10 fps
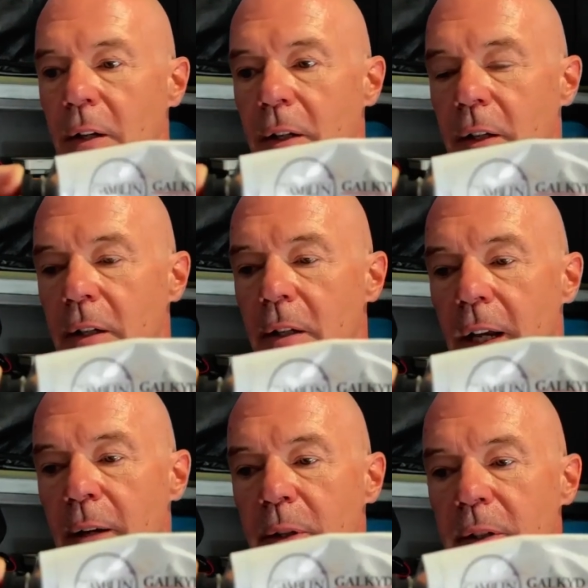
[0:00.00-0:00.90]

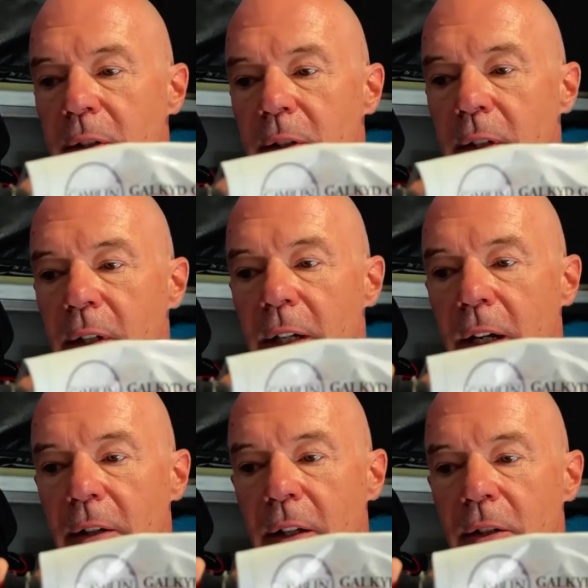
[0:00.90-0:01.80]
Gamblin's
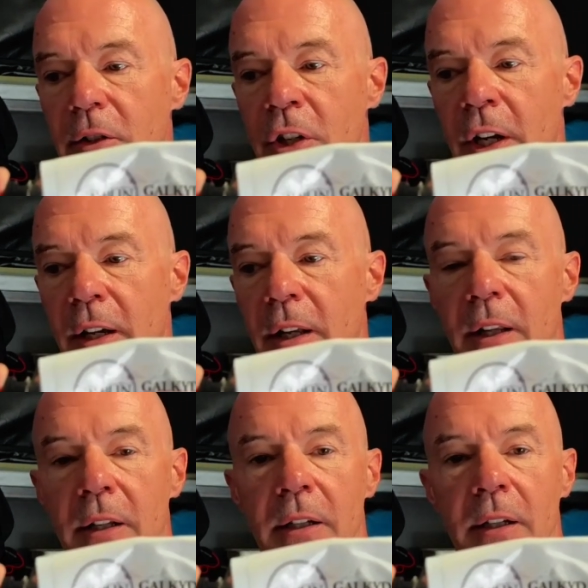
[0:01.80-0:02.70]
Galkid Gel.